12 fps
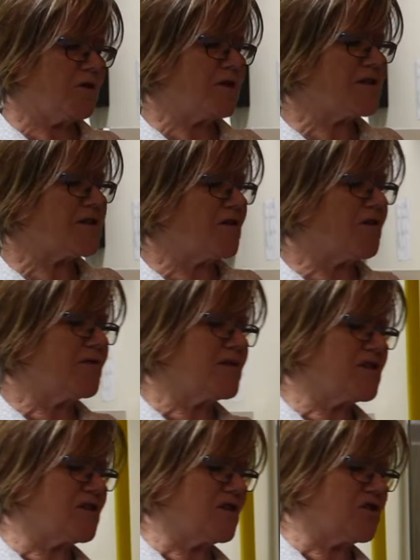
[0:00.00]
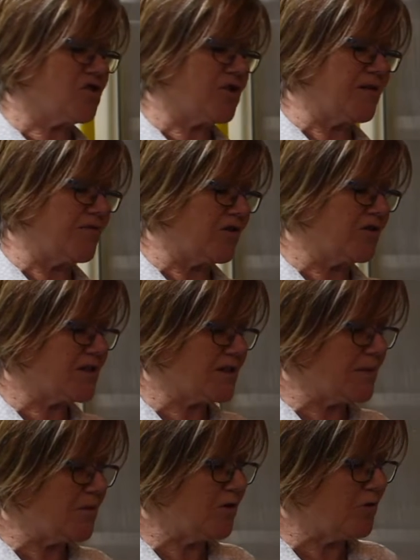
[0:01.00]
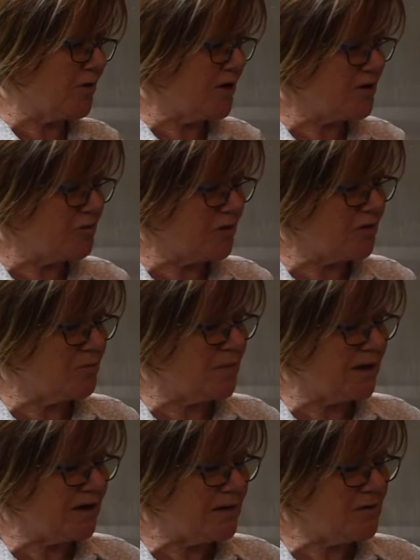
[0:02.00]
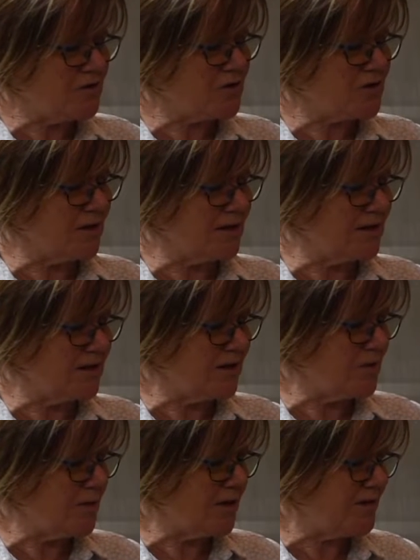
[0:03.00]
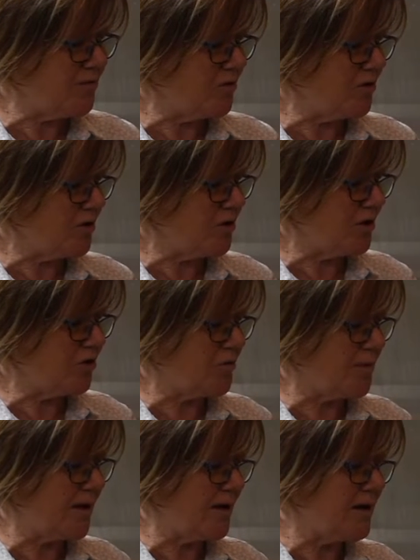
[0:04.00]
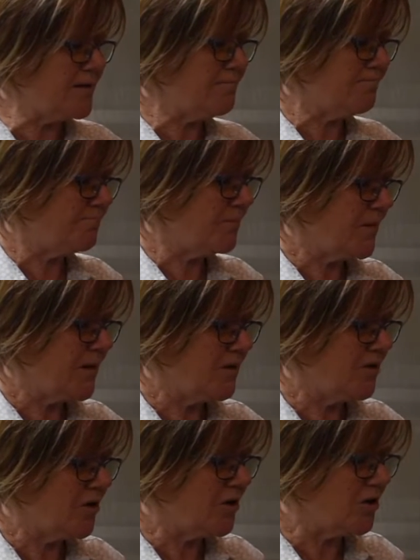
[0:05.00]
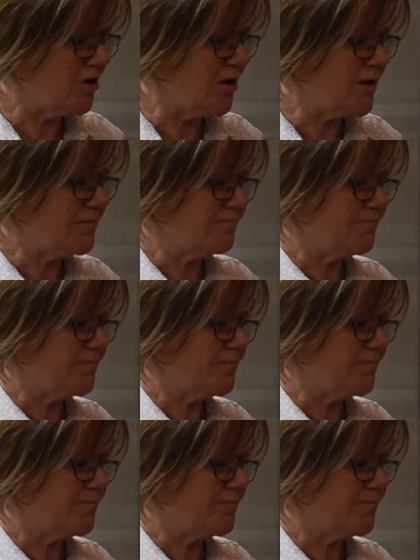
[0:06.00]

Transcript: going to start this dish in a very similar way to we do many. Just a little bit of oil on your pan, not a lot.